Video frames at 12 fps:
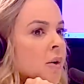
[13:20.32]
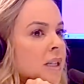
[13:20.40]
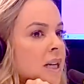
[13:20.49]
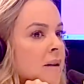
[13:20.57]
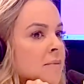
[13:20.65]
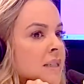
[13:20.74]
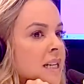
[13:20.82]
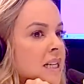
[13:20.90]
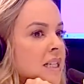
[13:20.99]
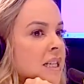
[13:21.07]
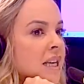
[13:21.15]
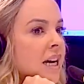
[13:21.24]
No, it comes
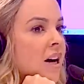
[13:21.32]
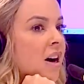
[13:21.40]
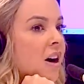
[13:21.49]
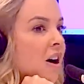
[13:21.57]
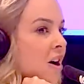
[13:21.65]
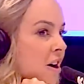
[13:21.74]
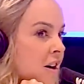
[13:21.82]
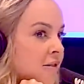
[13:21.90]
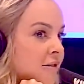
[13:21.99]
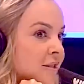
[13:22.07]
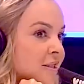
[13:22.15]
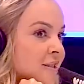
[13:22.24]
down to their
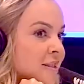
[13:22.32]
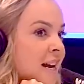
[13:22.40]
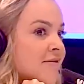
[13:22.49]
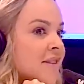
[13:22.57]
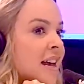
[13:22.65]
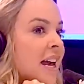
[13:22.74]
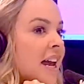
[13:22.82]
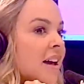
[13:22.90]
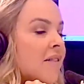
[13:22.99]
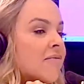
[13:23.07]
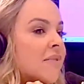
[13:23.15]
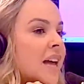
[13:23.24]
hearts and their
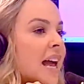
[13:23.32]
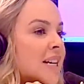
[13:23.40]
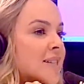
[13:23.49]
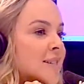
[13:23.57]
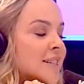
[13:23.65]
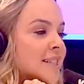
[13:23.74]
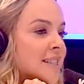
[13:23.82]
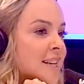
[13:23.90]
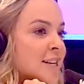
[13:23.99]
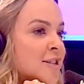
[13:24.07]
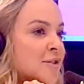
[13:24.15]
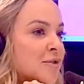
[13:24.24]
excellent
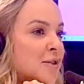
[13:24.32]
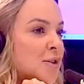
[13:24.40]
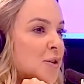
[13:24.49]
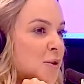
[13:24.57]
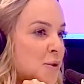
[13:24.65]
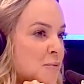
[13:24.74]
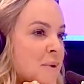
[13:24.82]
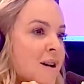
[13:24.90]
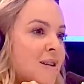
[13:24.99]
sense of humour.